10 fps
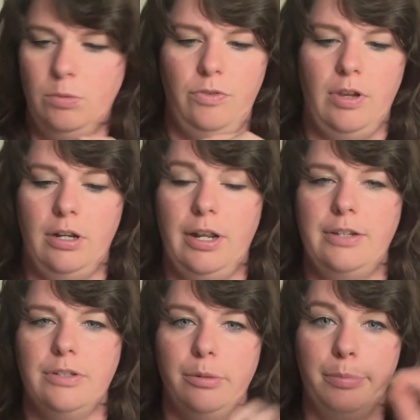We've got a
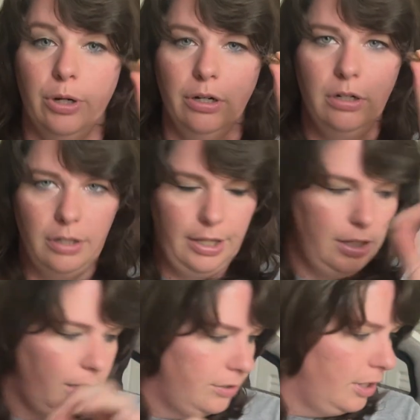nice little burr in
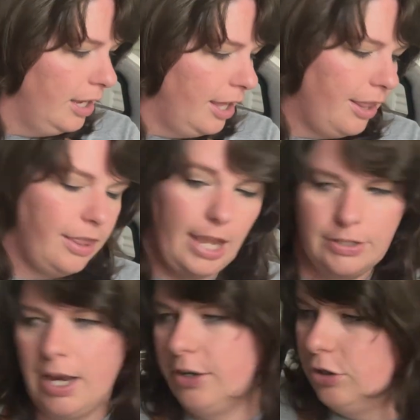it. That's
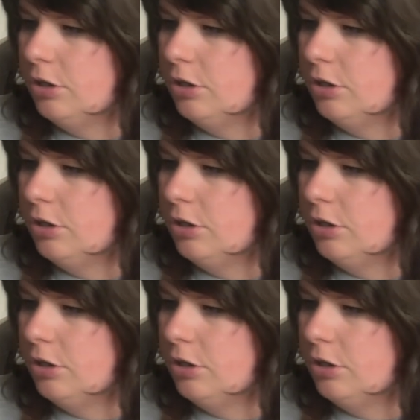how you